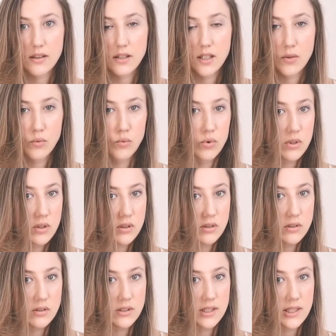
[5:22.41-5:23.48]
the
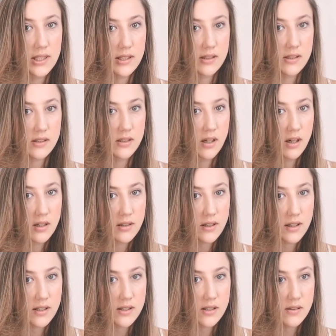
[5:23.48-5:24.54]
world is not
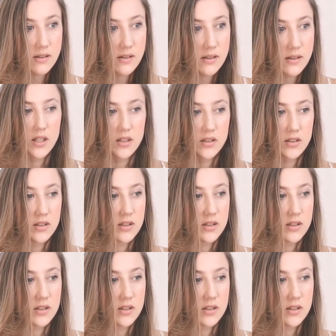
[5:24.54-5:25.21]
as